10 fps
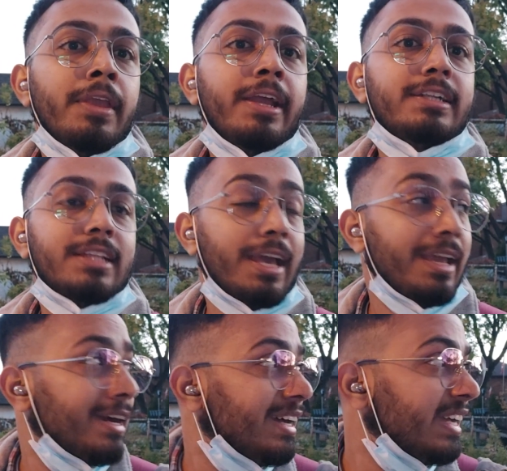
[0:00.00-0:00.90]
It's
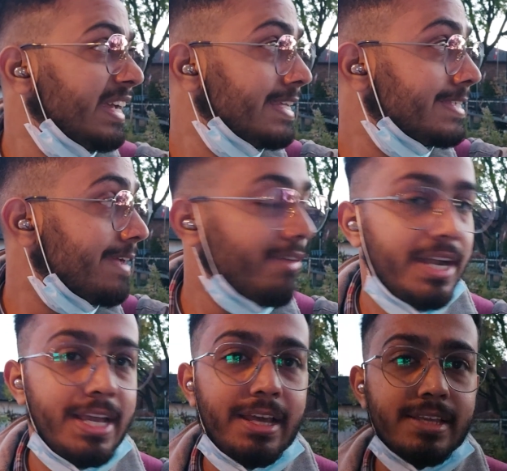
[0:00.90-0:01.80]
like
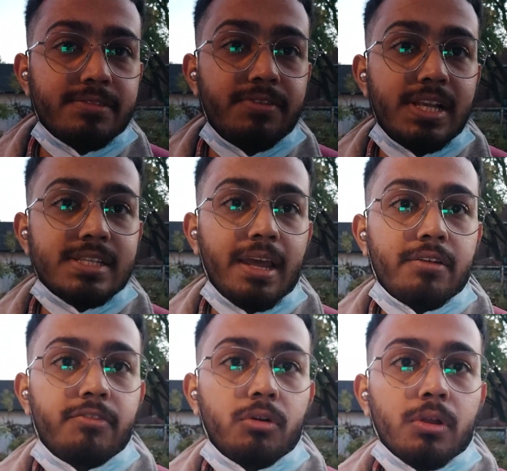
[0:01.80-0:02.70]
7 degrees, feels
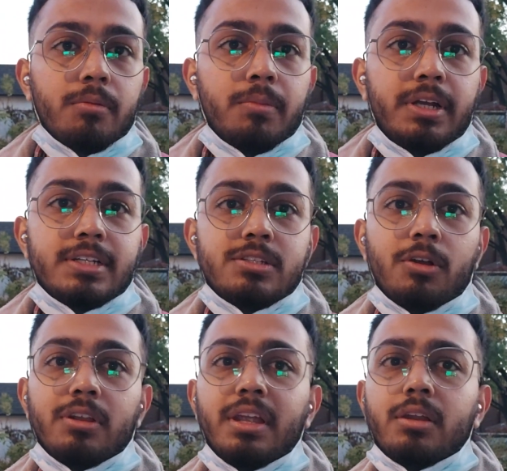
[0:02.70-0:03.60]
like 4, but it's
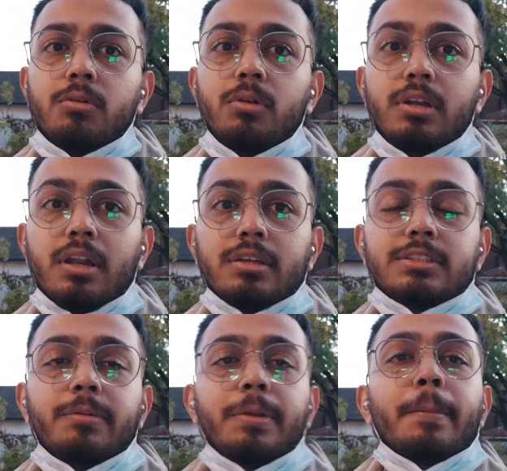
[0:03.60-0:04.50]
not that cold,
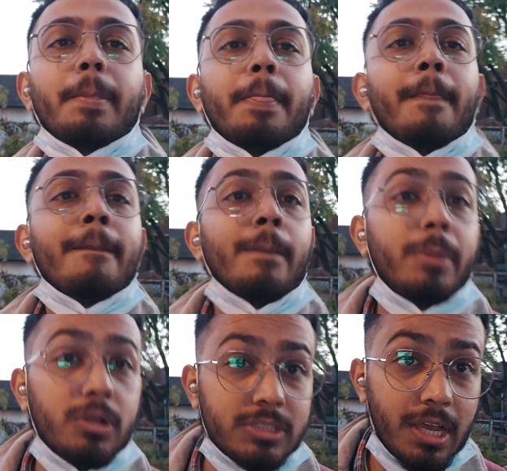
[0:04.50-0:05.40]
trust me,
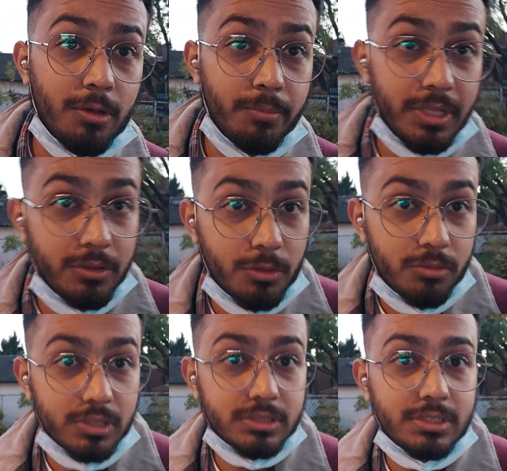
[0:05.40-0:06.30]
because I have been through
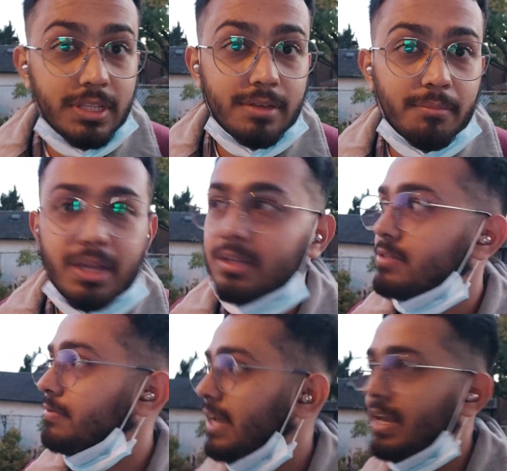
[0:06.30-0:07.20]
worse than
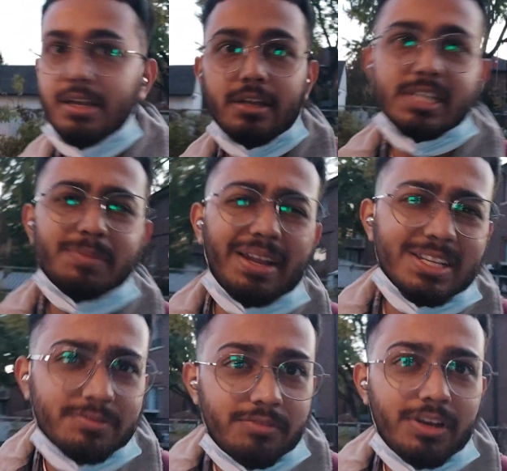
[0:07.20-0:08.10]
minus 10 degrees,
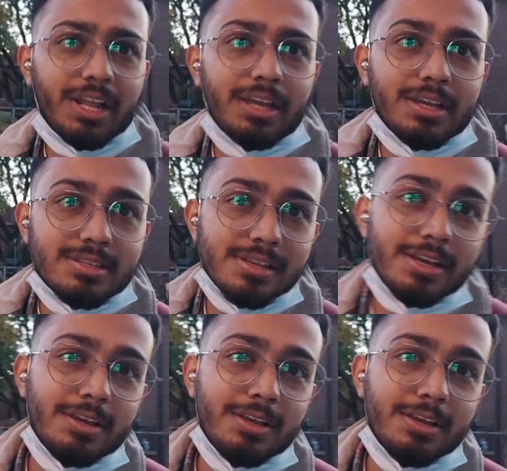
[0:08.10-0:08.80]
minus 15, I guess.